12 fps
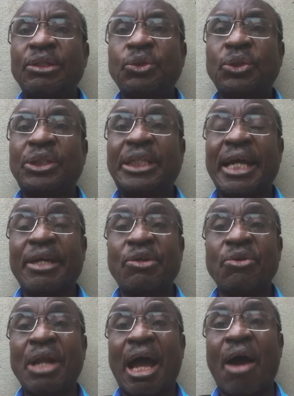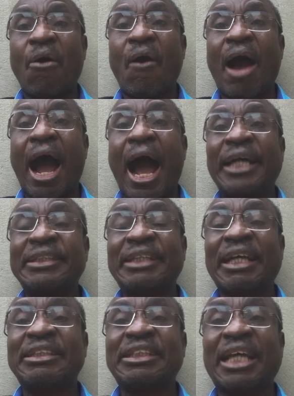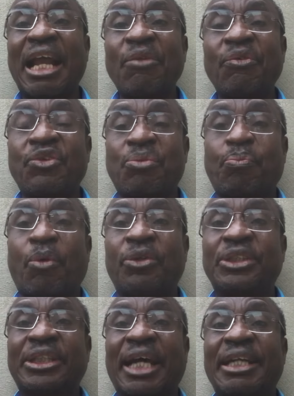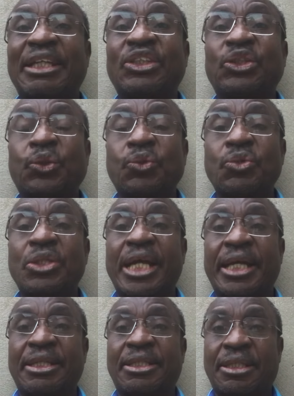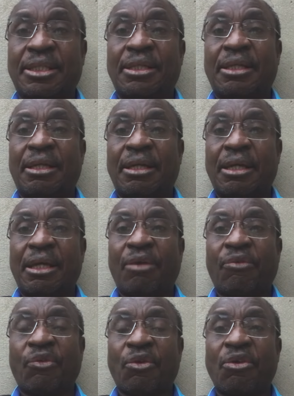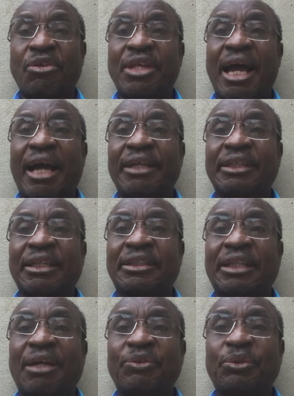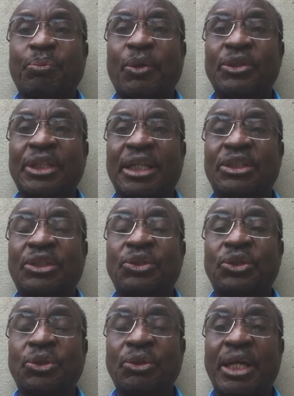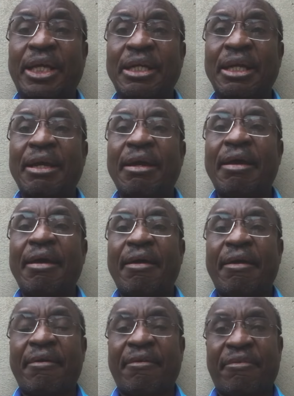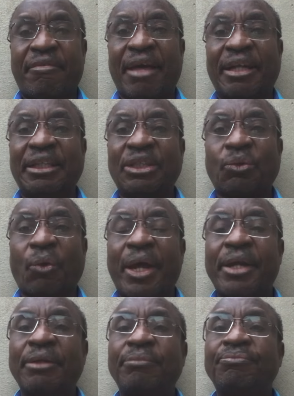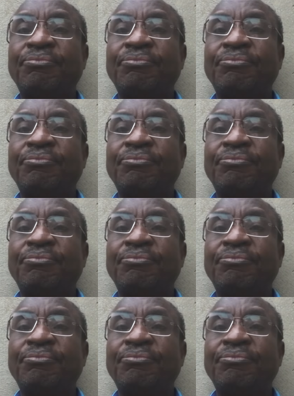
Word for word: to take you now as a self-sponsored student. If you go there as a self-sponsored student, that is when